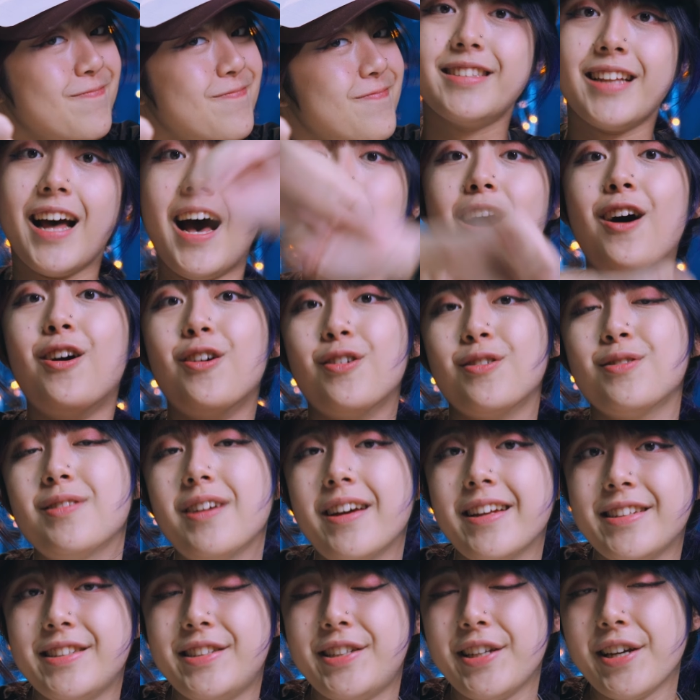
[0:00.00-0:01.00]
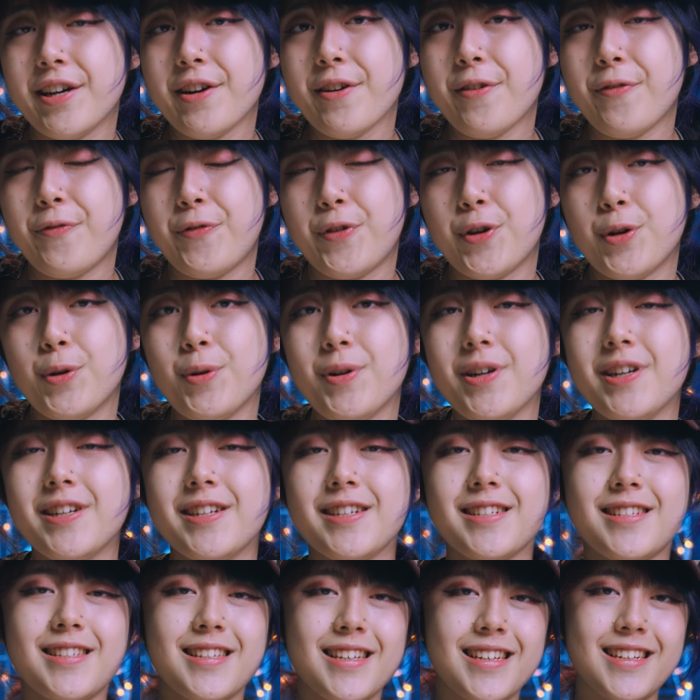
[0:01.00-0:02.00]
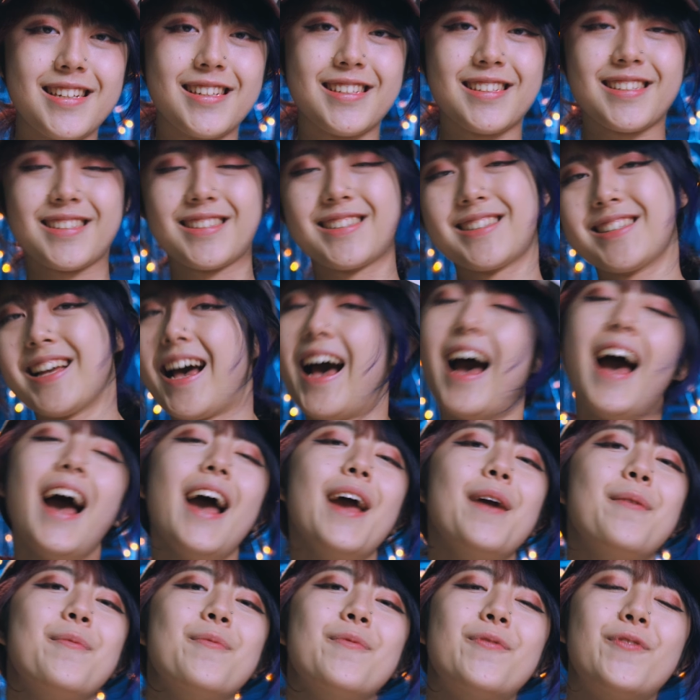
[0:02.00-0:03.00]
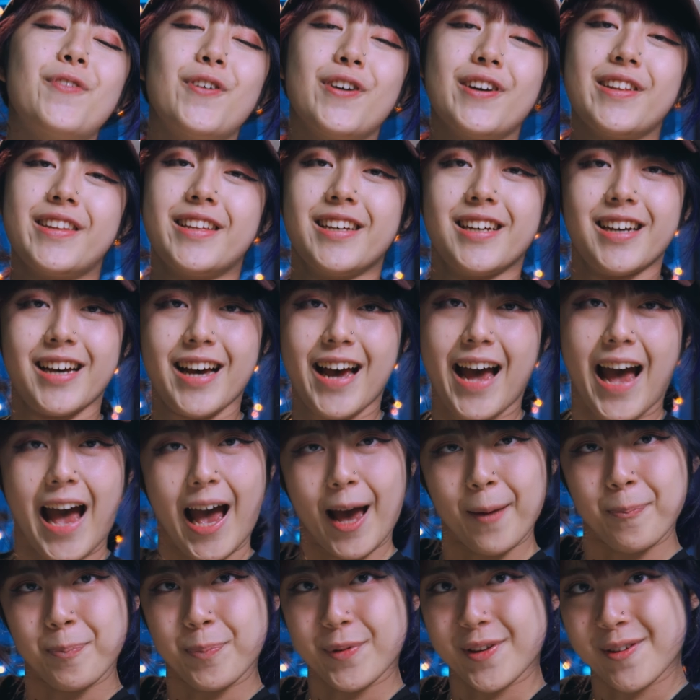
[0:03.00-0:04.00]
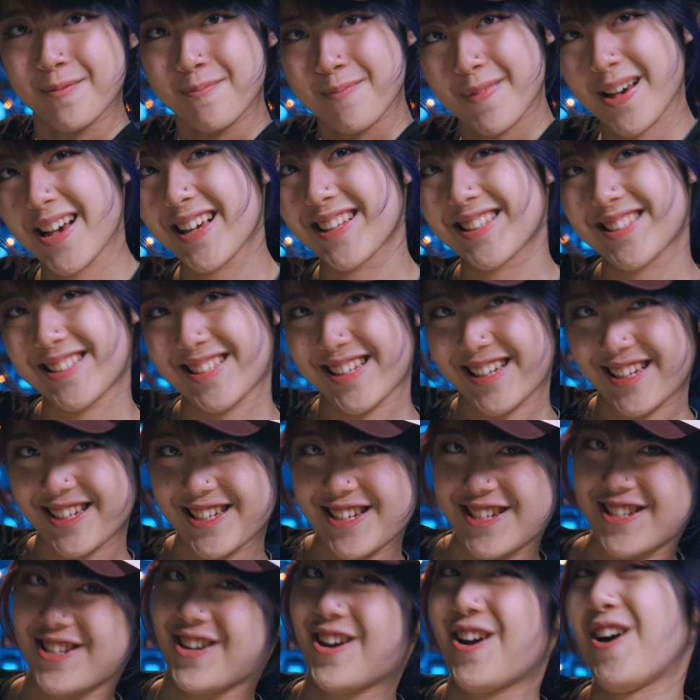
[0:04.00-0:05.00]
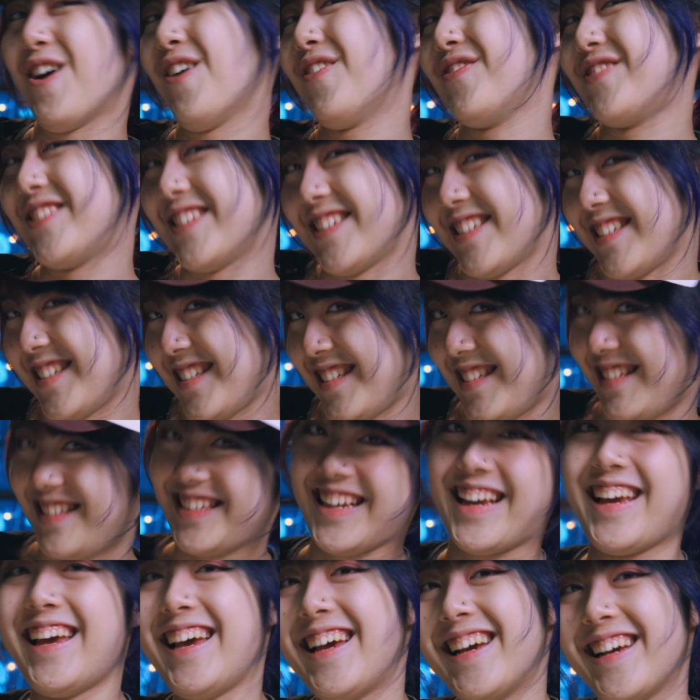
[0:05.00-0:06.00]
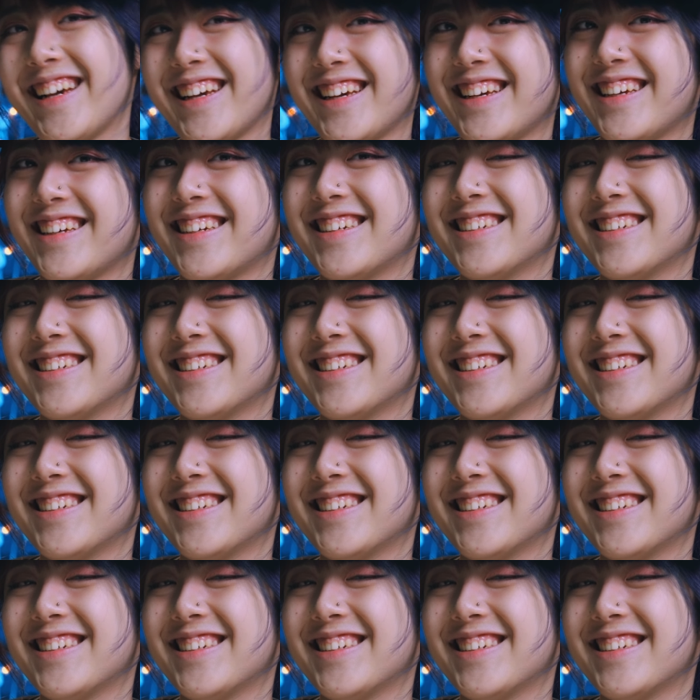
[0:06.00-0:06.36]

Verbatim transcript: Now, dear viewers, it is time for the happy message of the day.